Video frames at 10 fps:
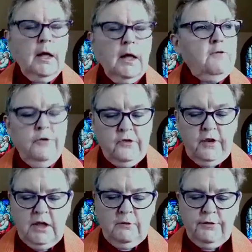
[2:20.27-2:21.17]
Have you
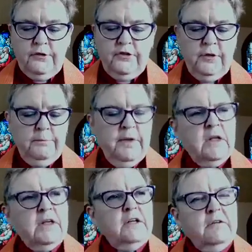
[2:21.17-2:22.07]
signed up for
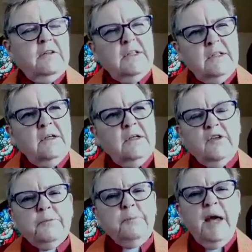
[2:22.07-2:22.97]
something that you didn't
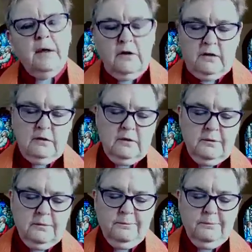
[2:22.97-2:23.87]
expect?
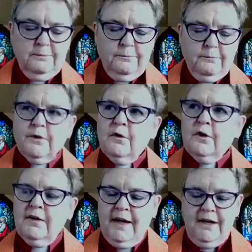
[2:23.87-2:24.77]

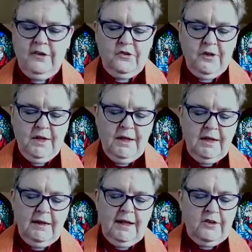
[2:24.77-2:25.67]
Okay, that's
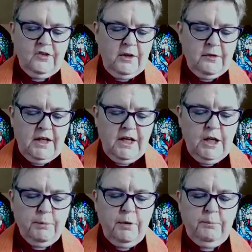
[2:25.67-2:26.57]
how the
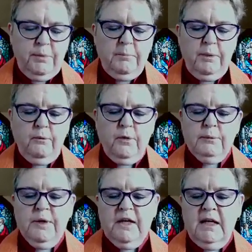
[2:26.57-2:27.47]
Hebrew people were
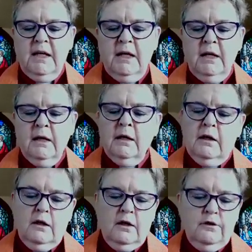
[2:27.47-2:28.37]
beginning
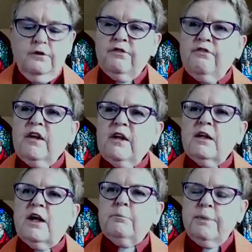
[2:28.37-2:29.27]
to
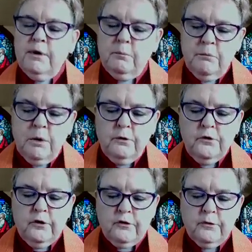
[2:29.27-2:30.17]
feel about
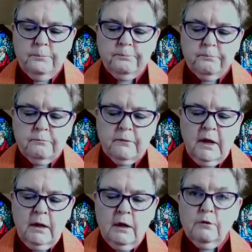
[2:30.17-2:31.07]
Moses
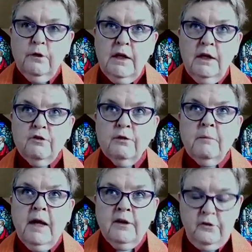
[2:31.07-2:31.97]
in our reading
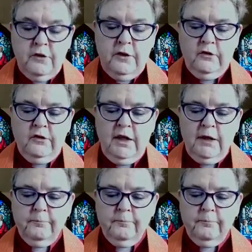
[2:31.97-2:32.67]
from Exodus today.